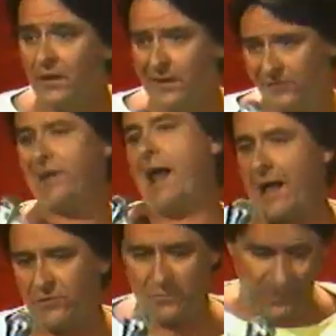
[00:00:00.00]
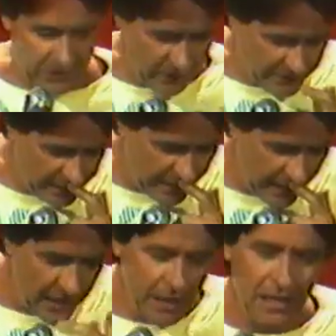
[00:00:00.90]
is an ass, because.
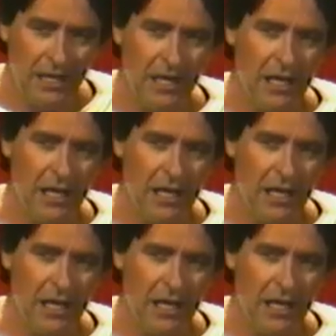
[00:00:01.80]
Uh,